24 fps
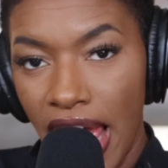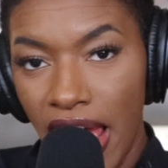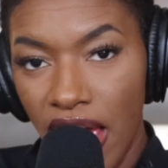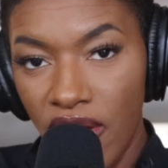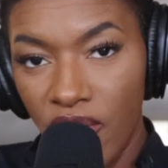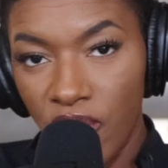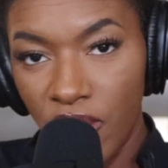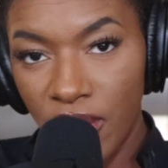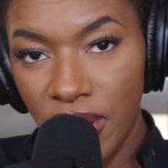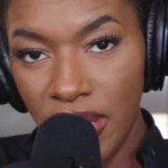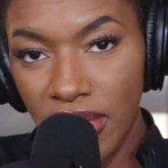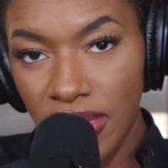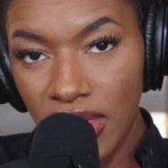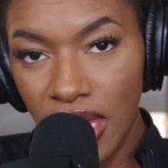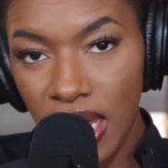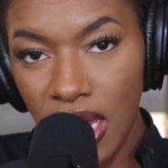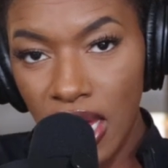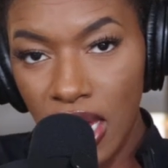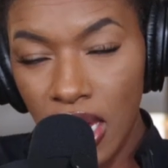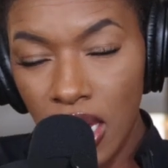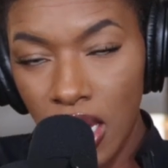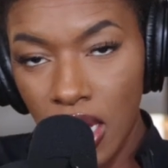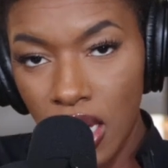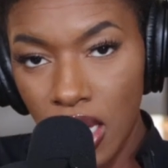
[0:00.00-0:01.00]

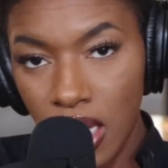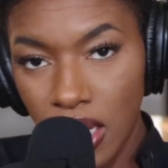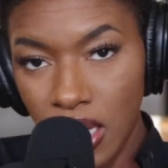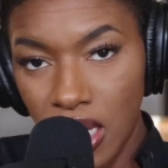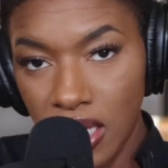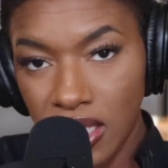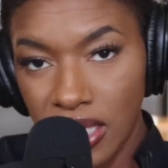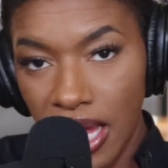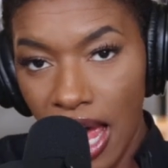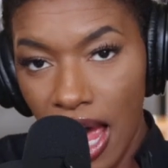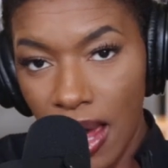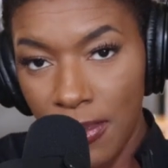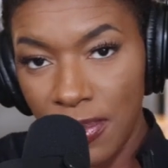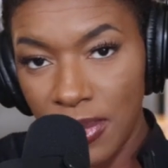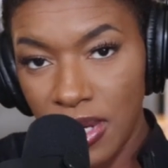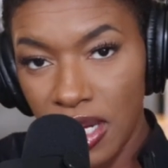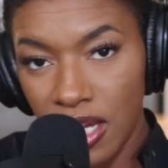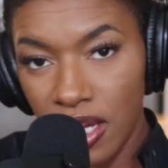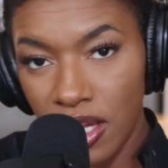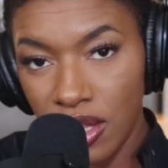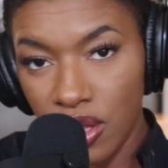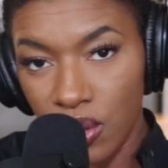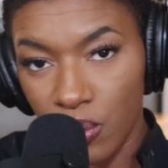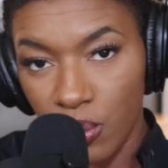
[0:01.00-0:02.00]
everything that's
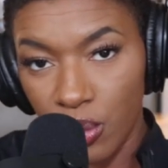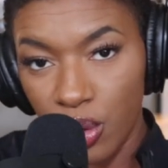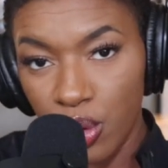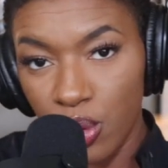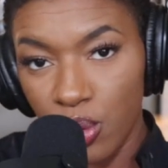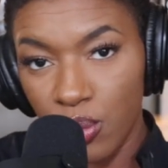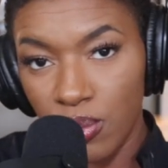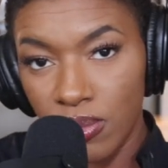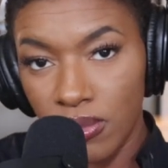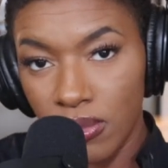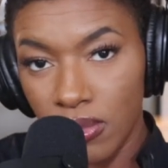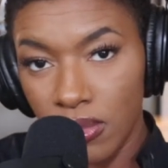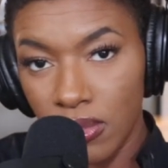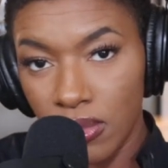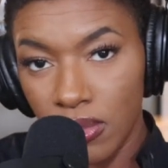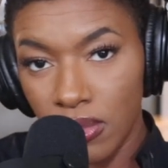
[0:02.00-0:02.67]
happening in the room.